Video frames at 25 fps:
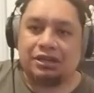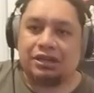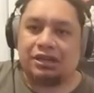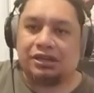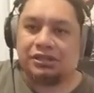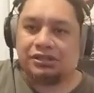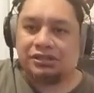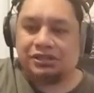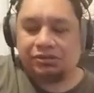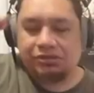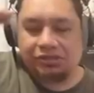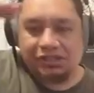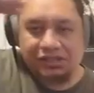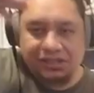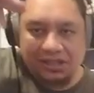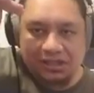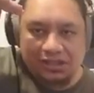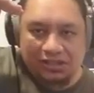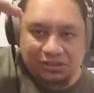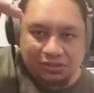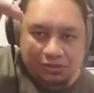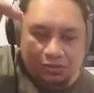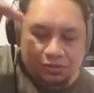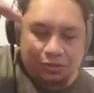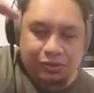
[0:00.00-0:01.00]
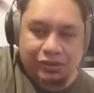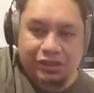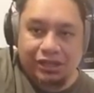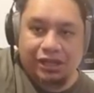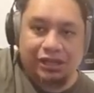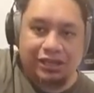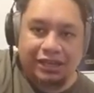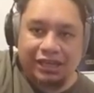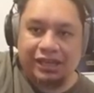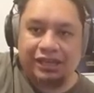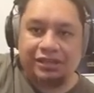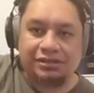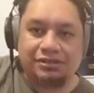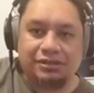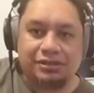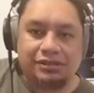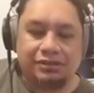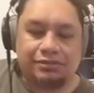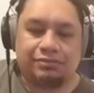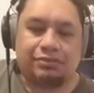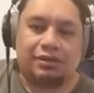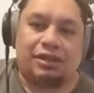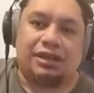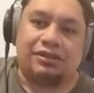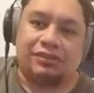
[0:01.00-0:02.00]
So it starts off with our land,
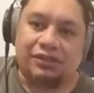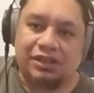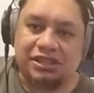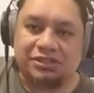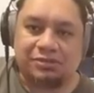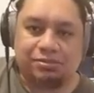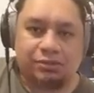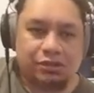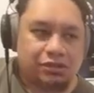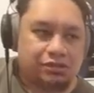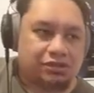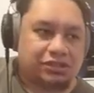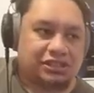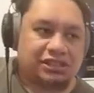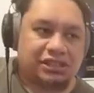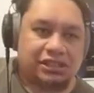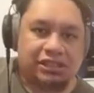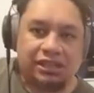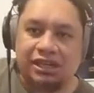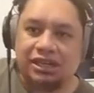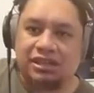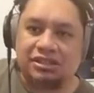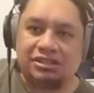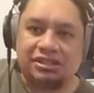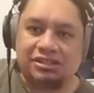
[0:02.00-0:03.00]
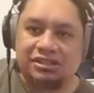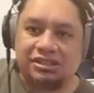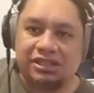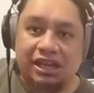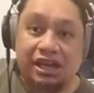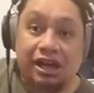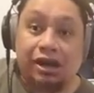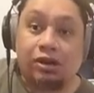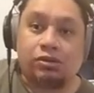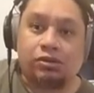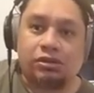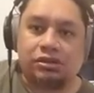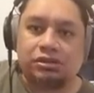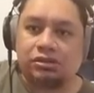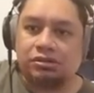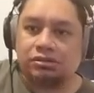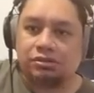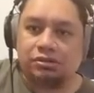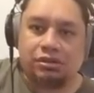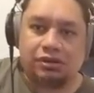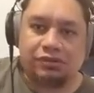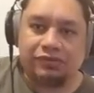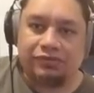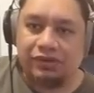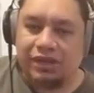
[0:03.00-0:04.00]
and that's because the land is the elder
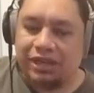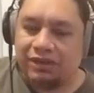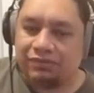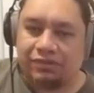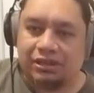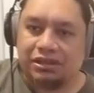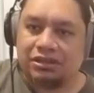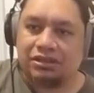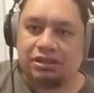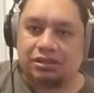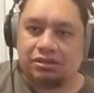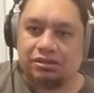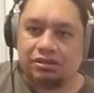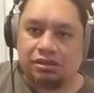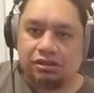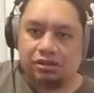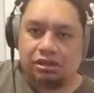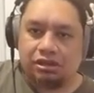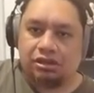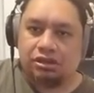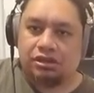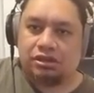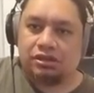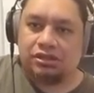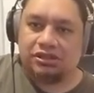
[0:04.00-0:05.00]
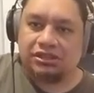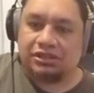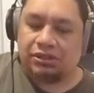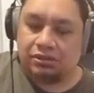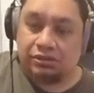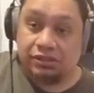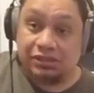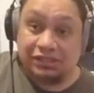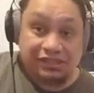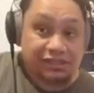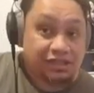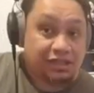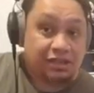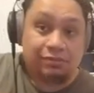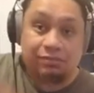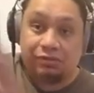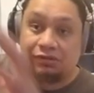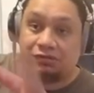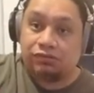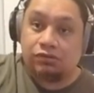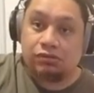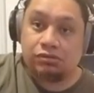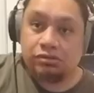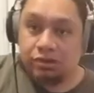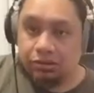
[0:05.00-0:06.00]
of everything. So it's there
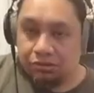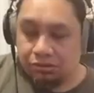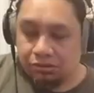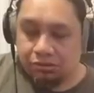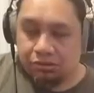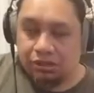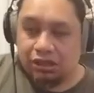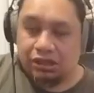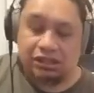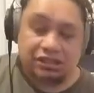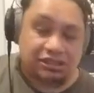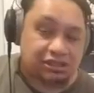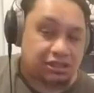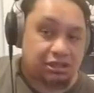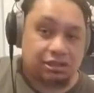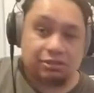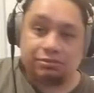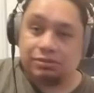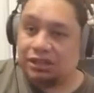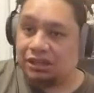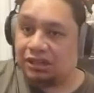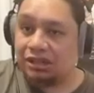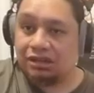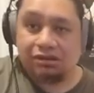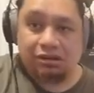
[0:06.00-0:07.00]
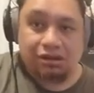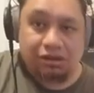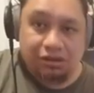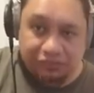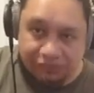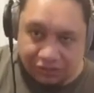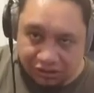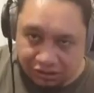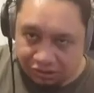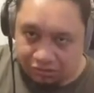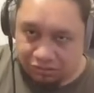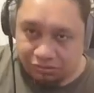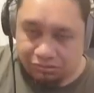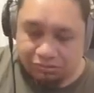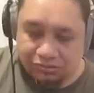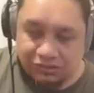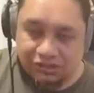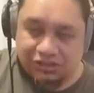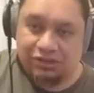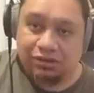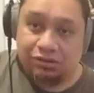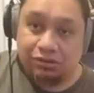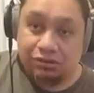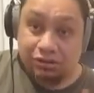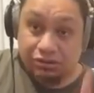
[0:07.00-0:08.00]
before you, and it's going to be there after you.
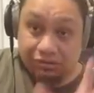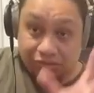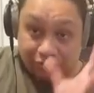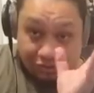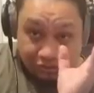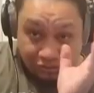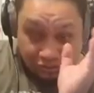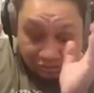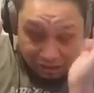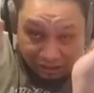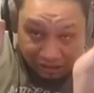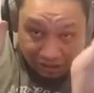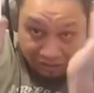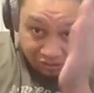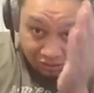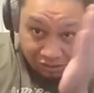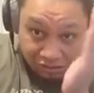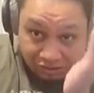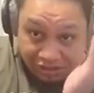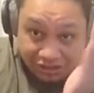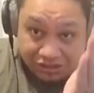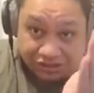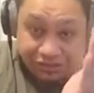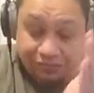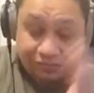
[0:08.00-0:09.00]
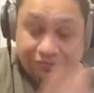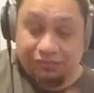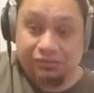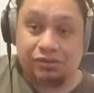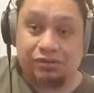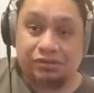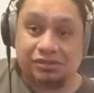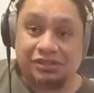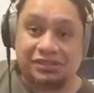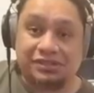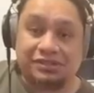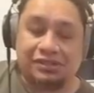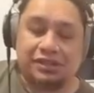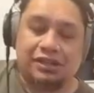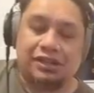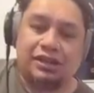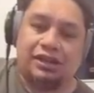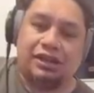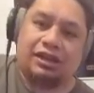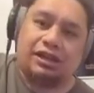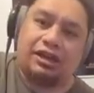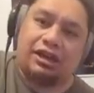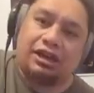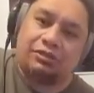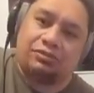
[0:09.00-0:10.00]
So you acknowledge it first.
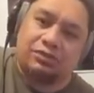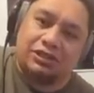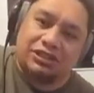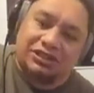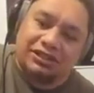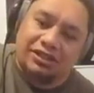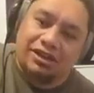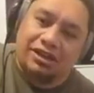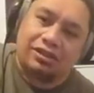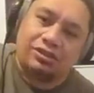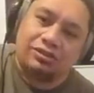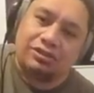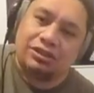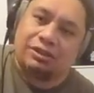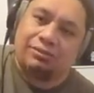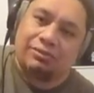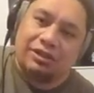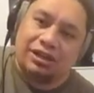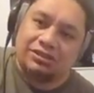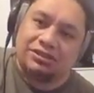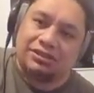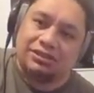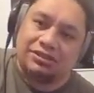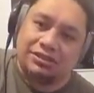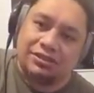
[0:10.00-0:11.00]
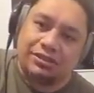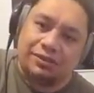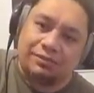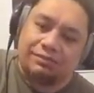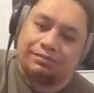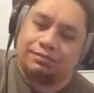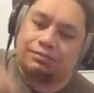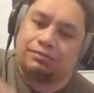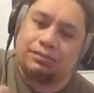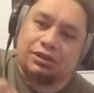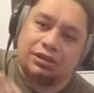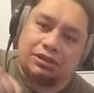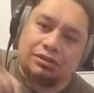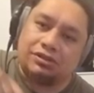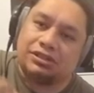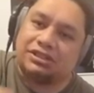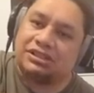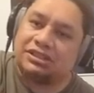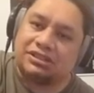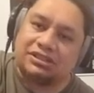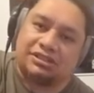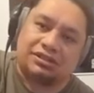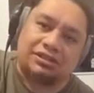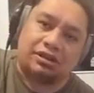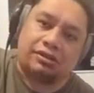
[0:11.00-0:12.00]
And we start on the mountaintop because
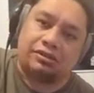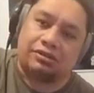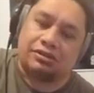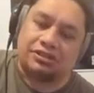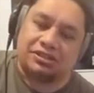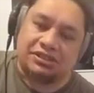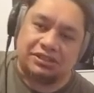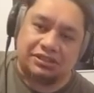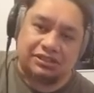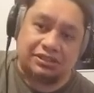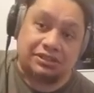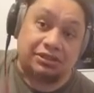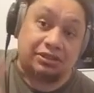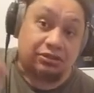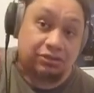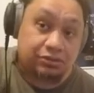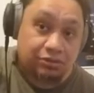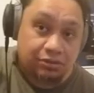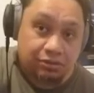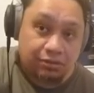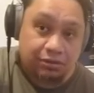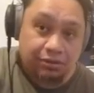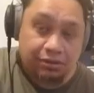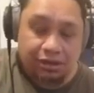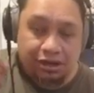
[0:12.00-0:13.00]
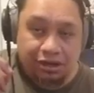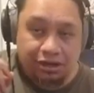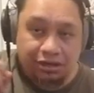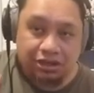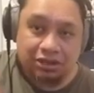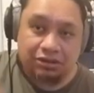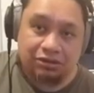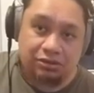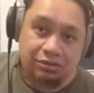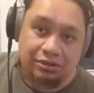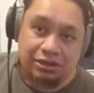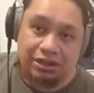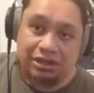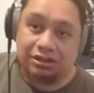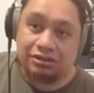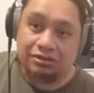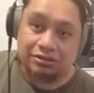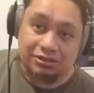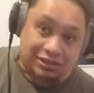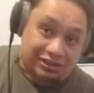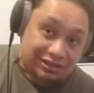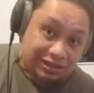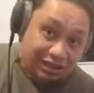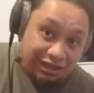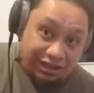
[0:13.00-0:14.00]
it's the closest to Ranginui,
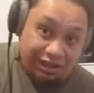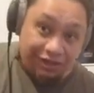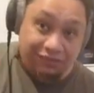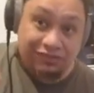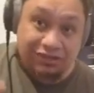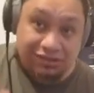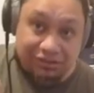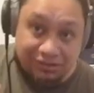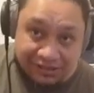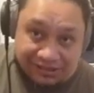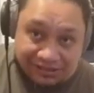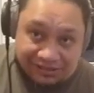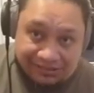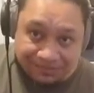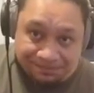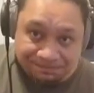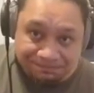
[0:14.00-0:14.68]
to the heavens.